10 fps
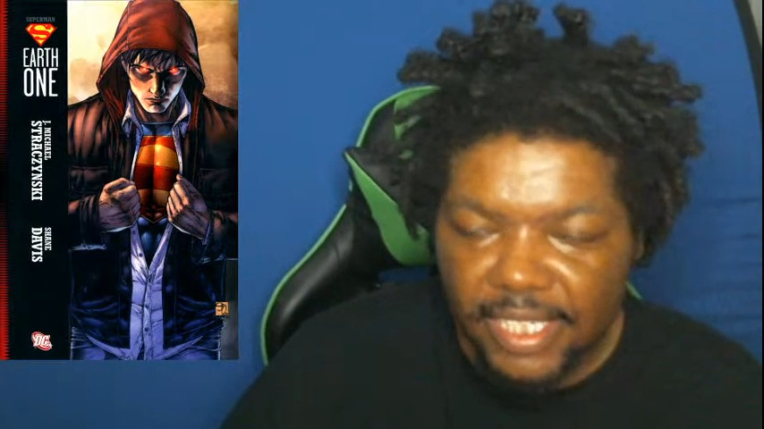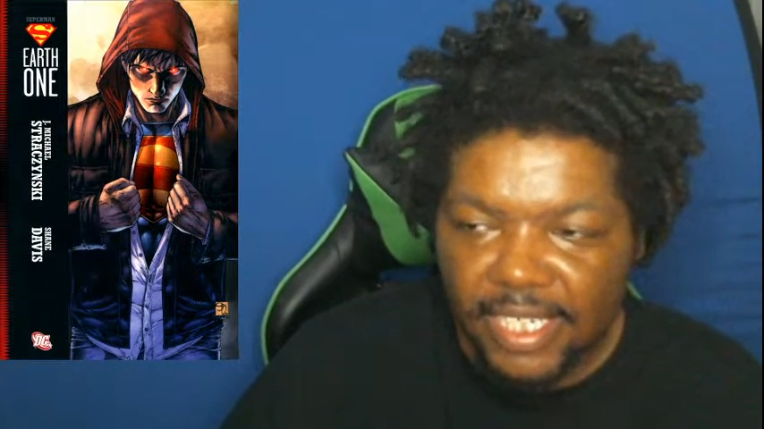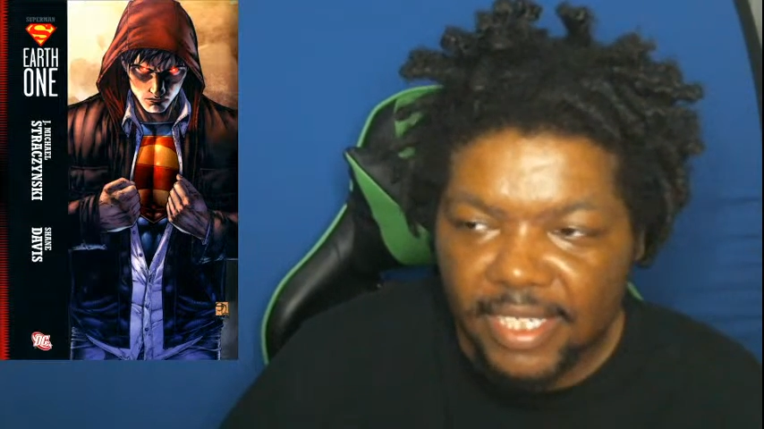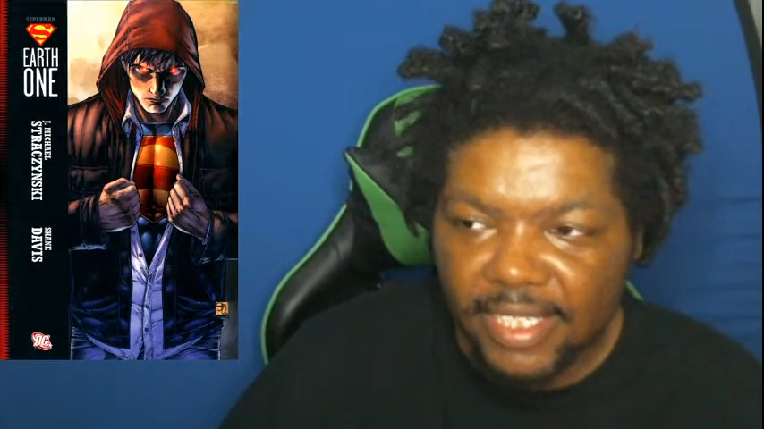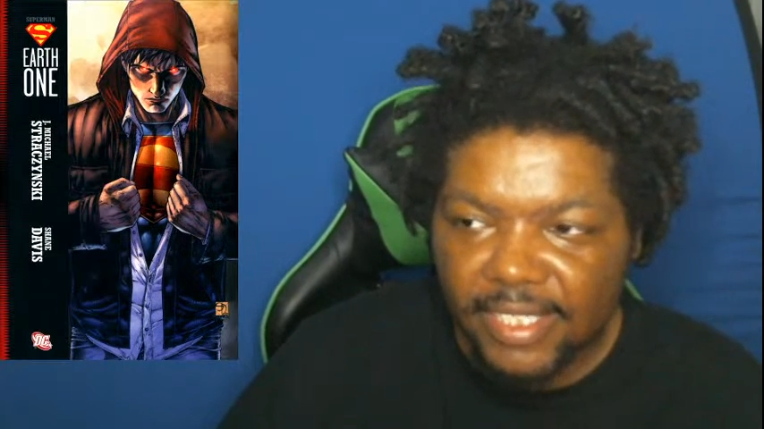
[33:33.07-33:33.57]

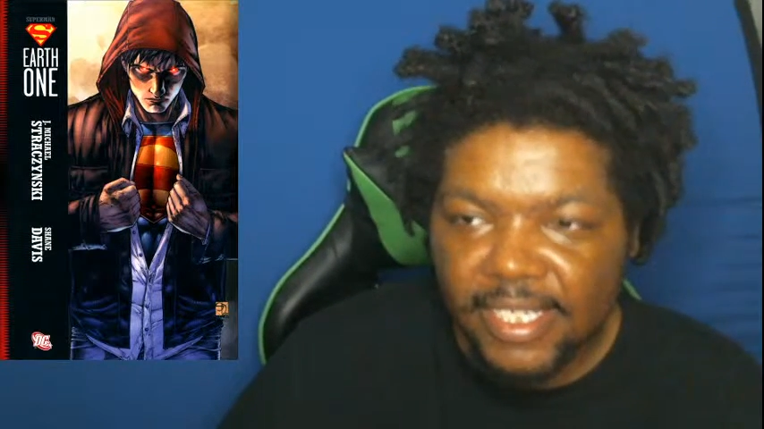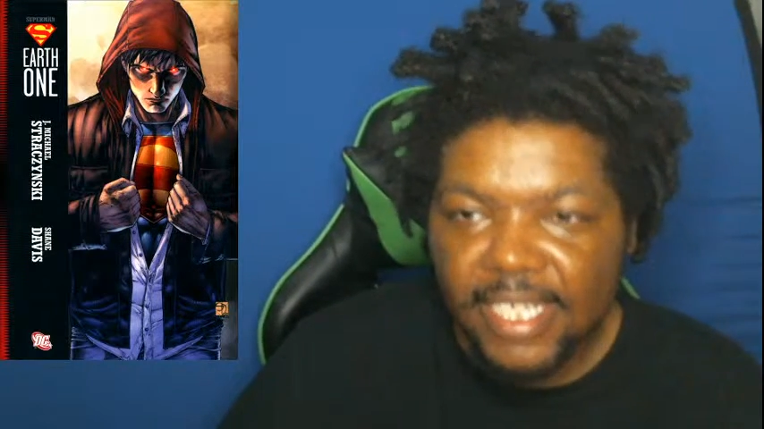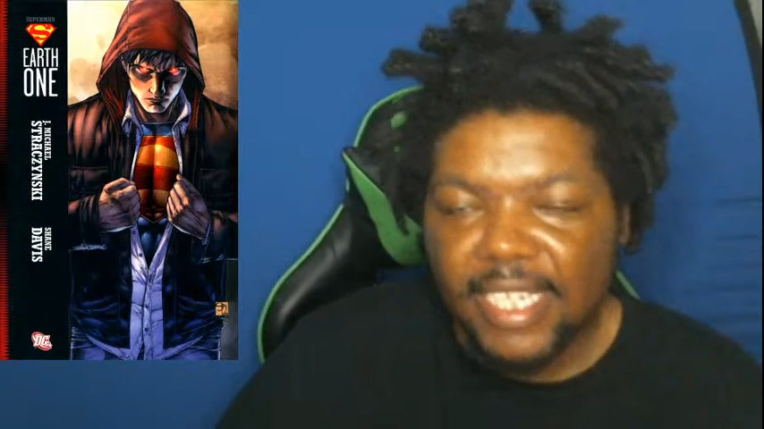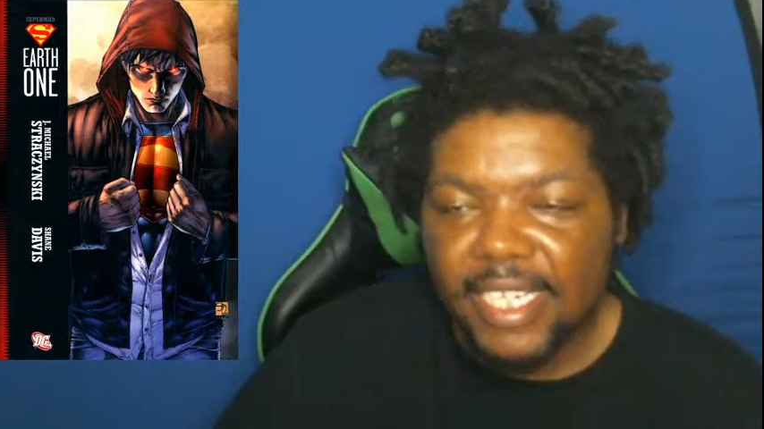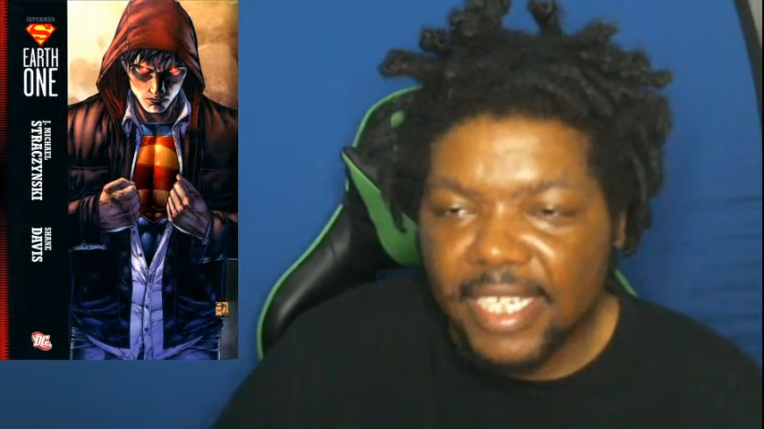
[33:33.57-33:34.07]
because
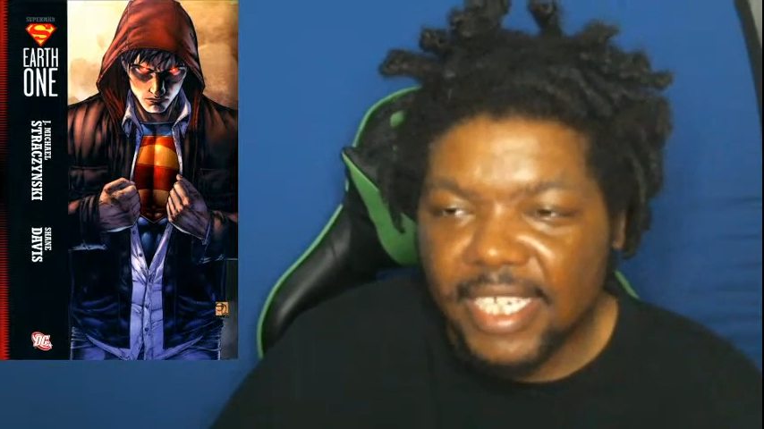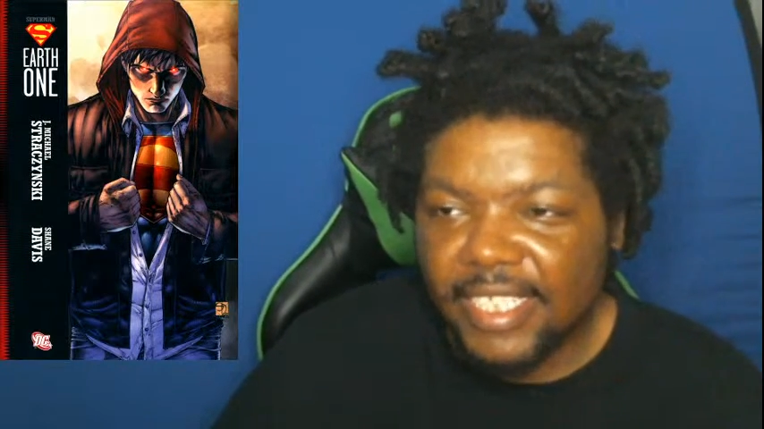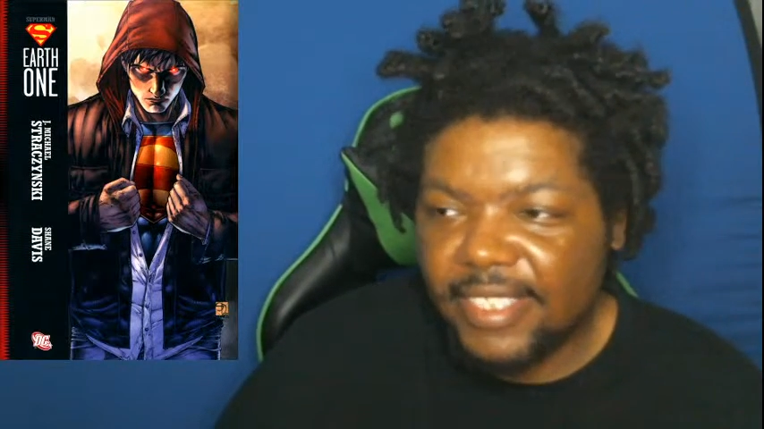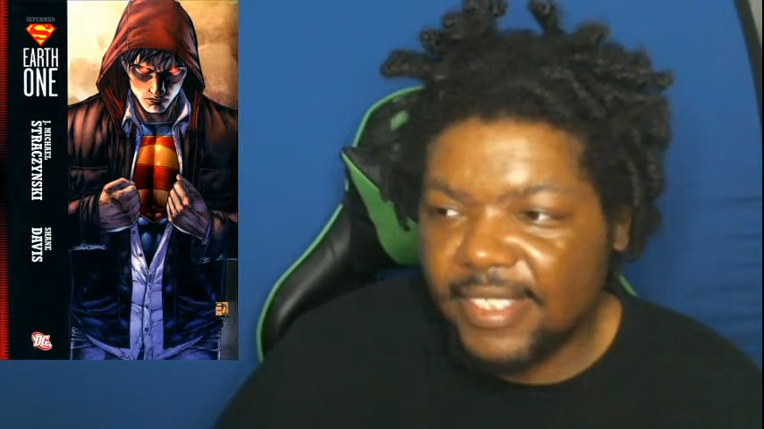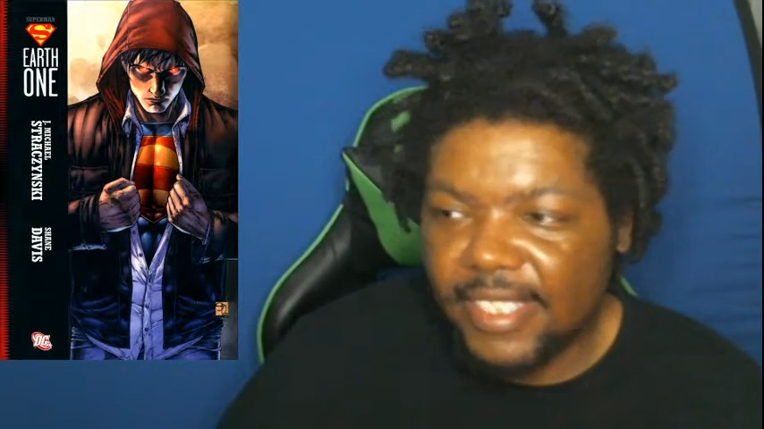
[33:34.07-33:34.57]

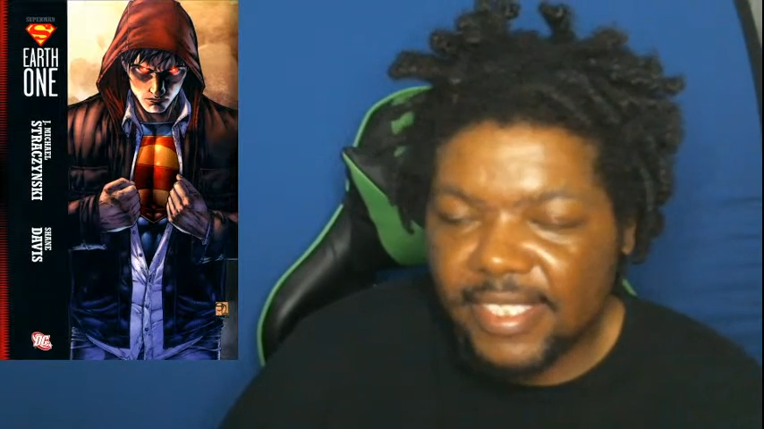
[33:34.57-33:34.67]
he's